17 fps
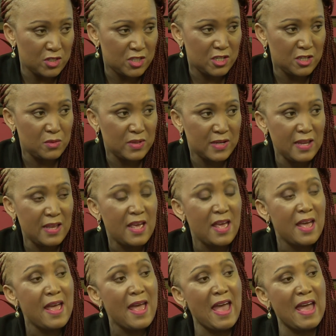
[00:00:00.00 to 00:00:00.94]
some
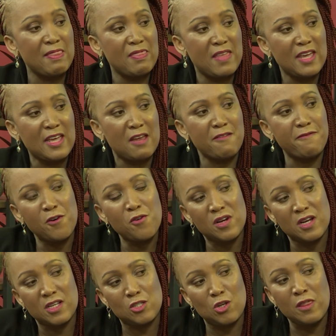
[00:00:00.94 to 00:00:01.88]
continuity, and they
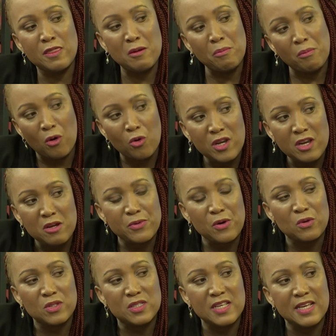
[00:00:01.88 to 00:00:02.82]
can focus on the
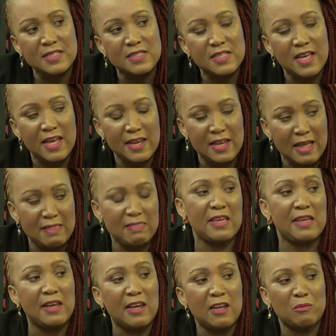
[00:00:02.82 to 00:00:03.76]
mourning process
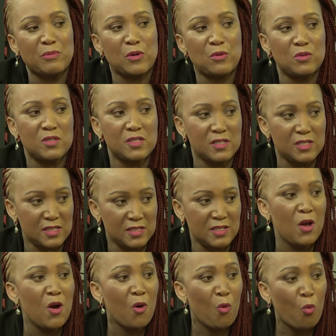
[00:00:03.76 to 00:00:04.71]
and the healing
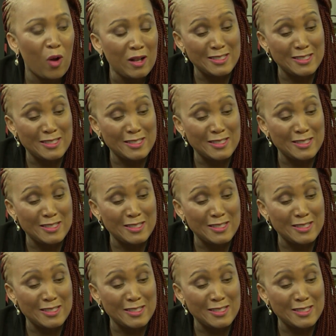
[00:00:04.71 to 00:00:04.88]
process